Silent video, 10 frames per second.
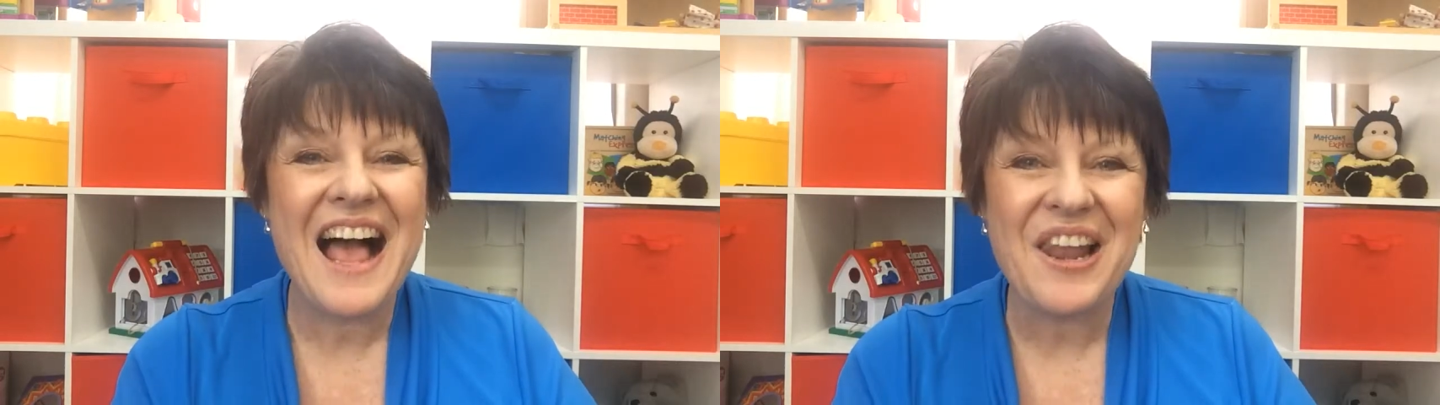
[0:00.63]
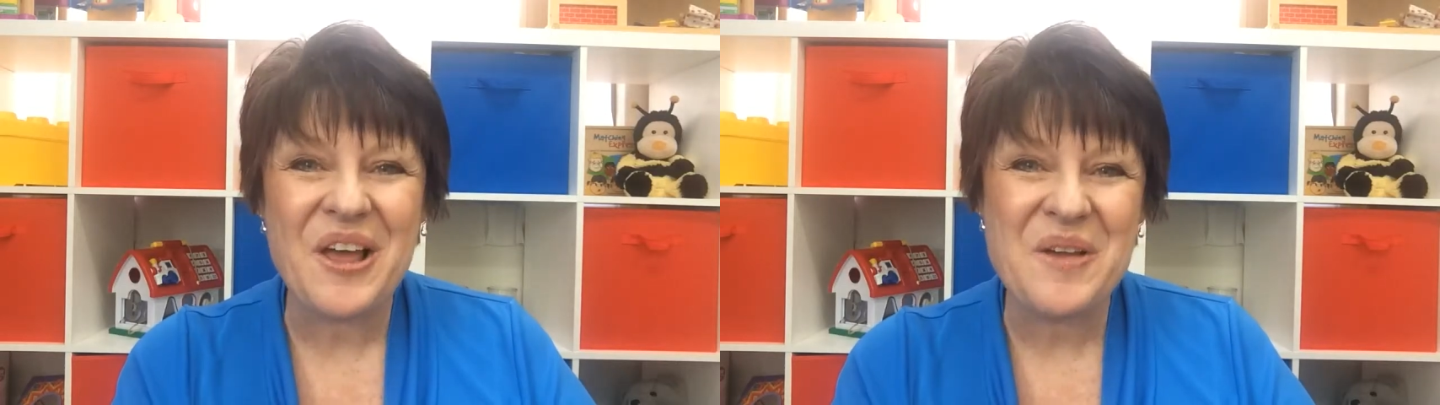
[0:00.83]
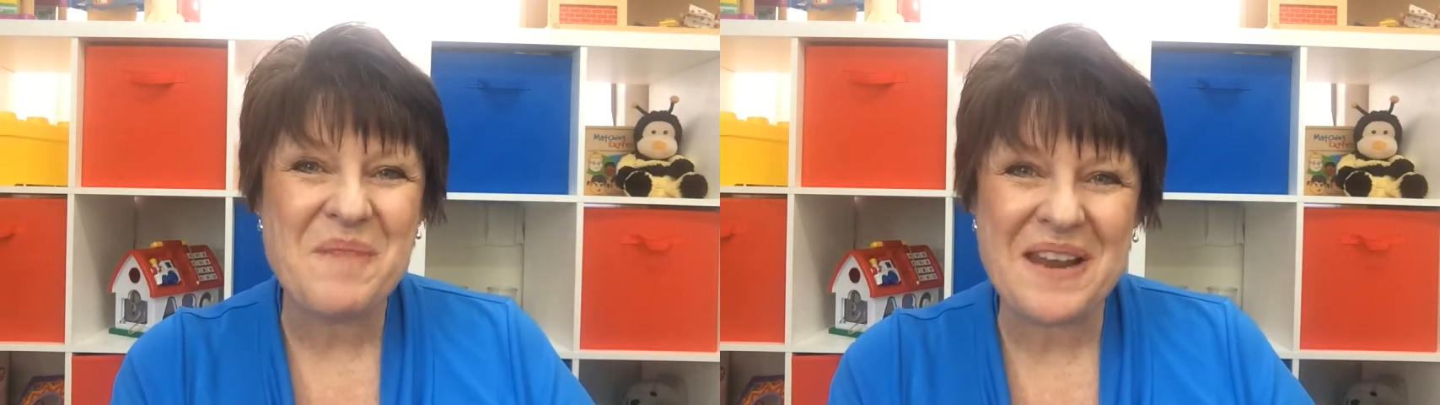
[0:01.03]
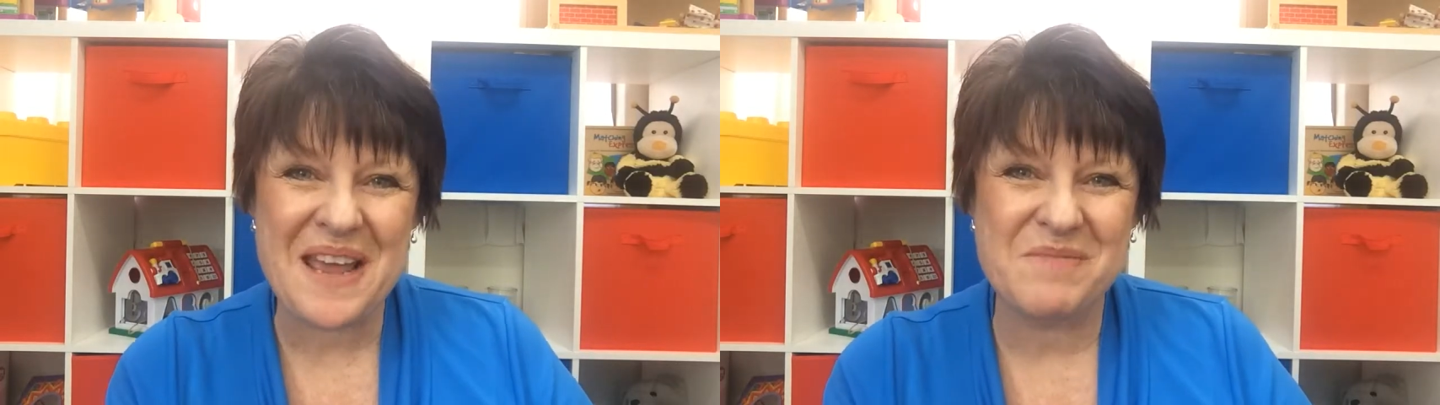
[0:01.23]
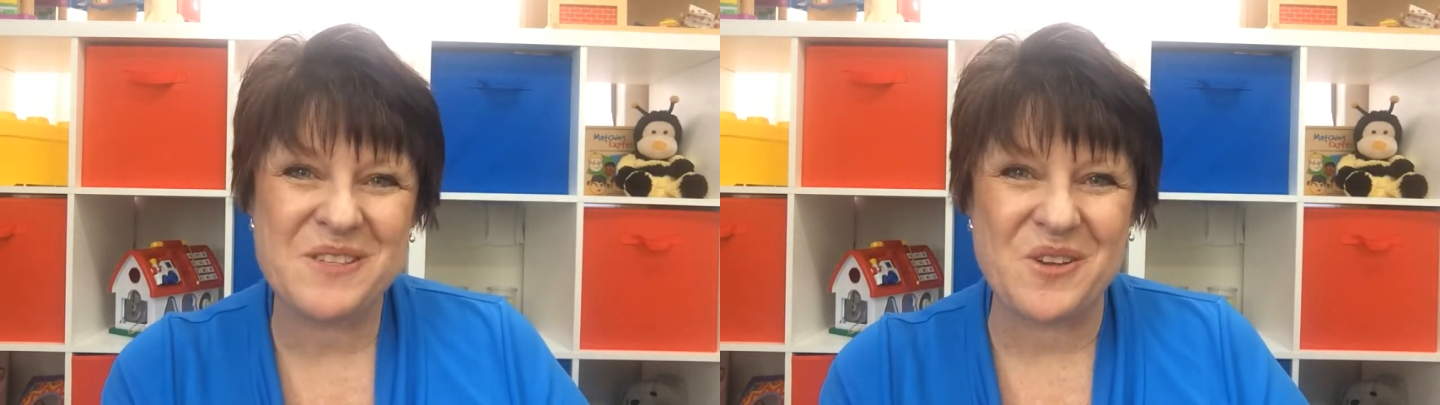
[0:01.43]
Hello, my
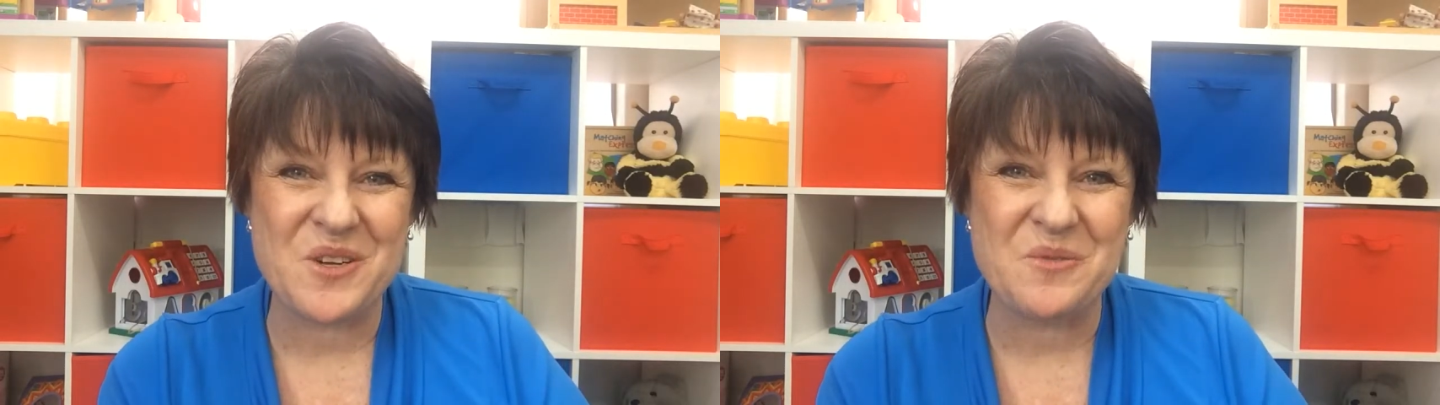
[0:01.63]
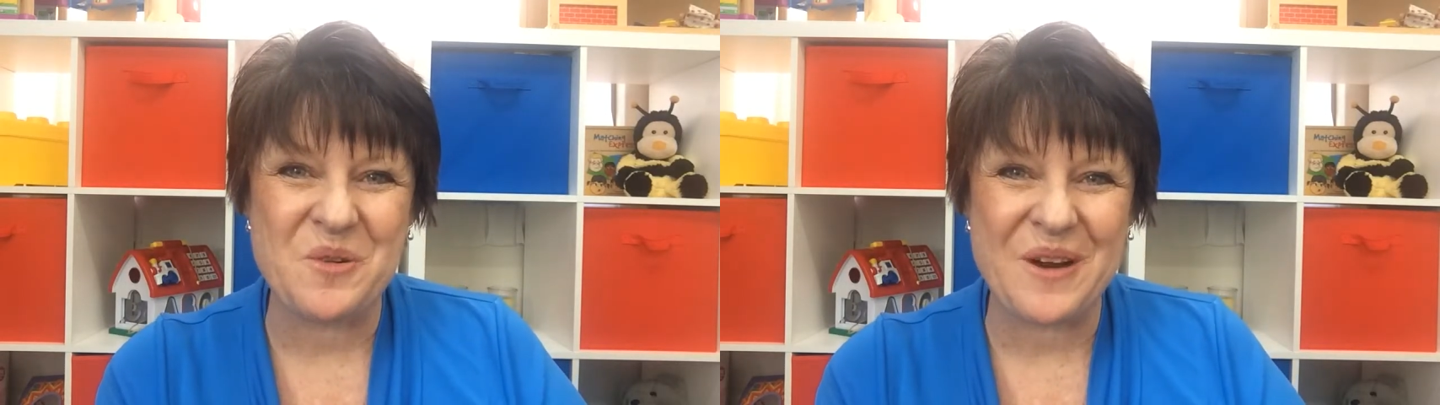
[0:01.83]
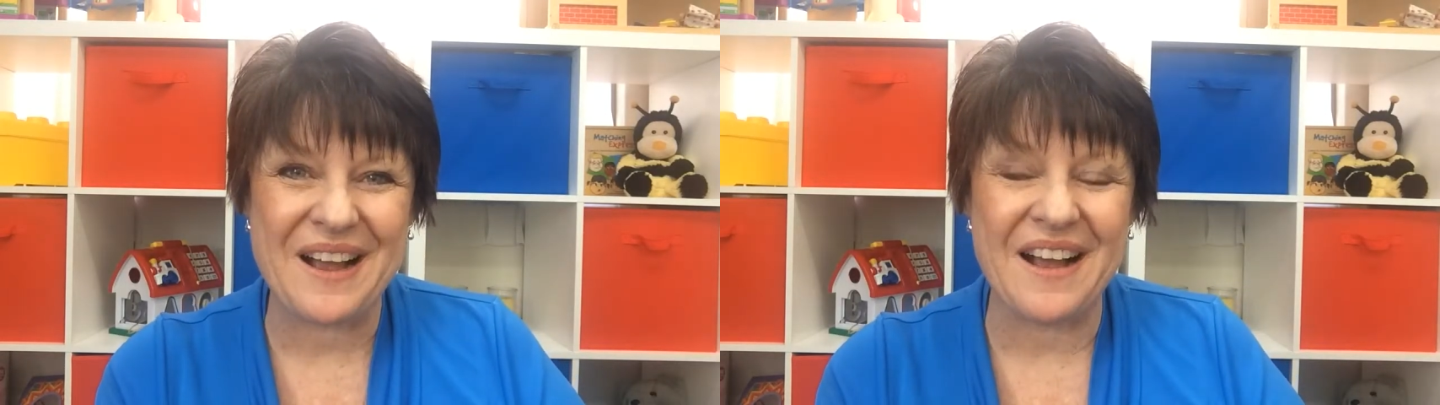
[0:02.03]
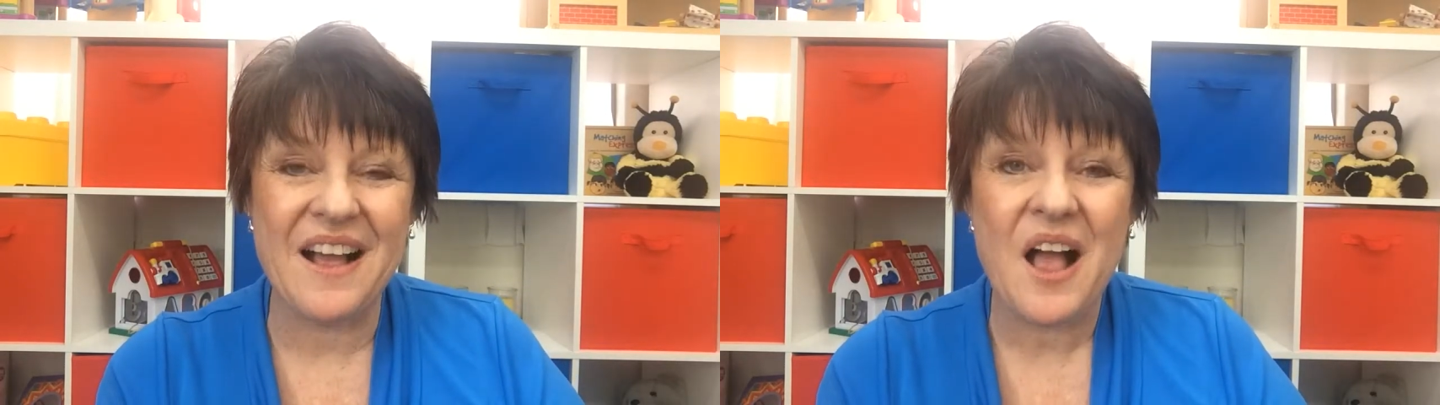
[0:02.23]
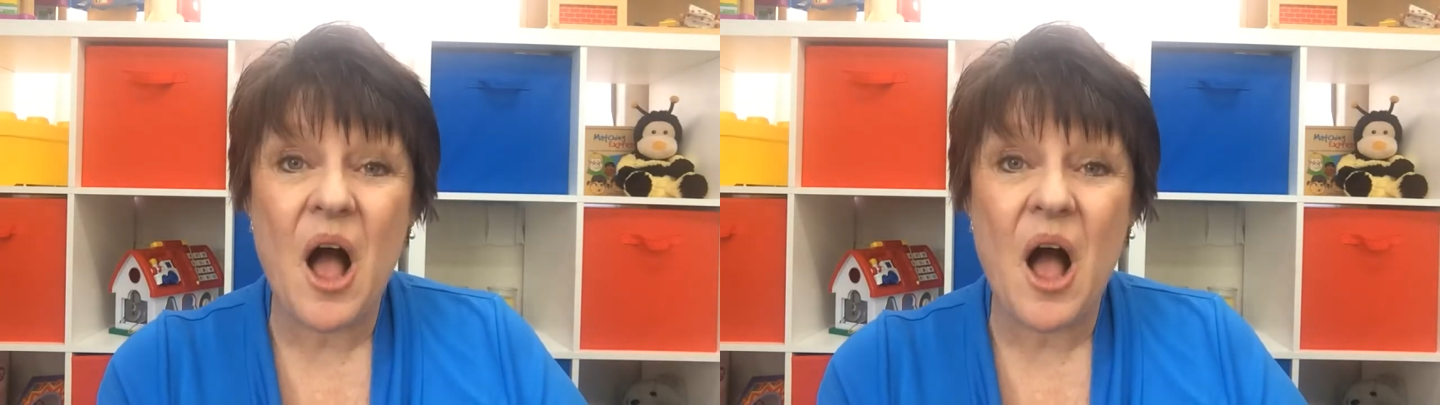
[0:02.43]
name's Sonia Walker.